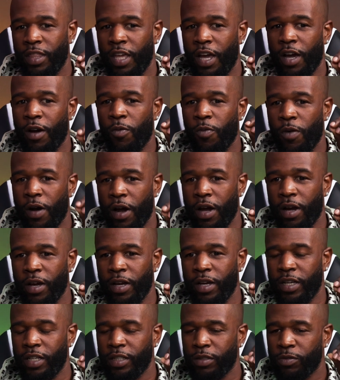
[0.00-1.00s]
their
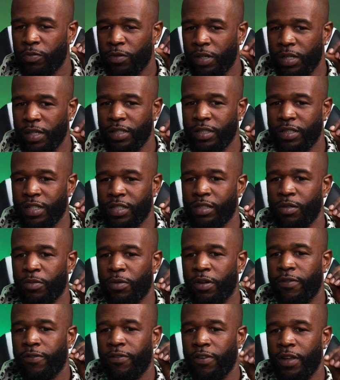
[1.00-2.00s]
word is really just a
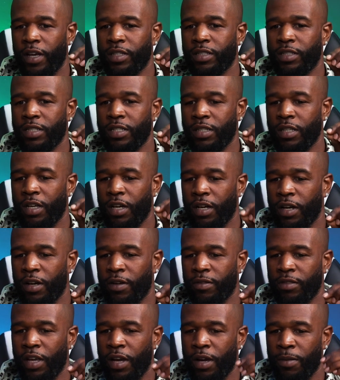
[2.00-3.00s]
reflection
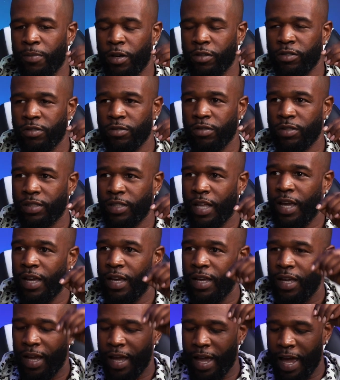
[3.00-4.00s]
of their emotional
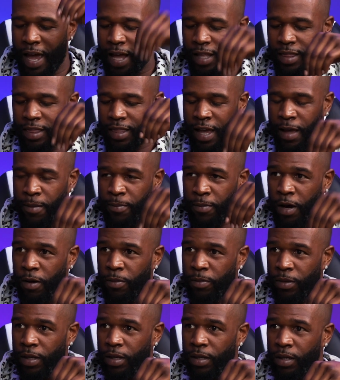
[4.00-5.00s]
state at that
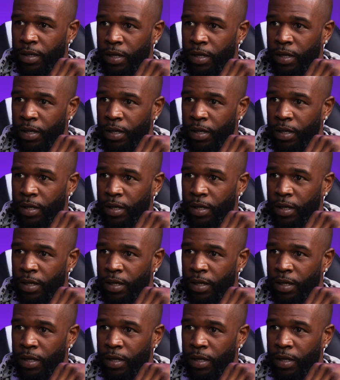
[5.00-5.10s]
moment.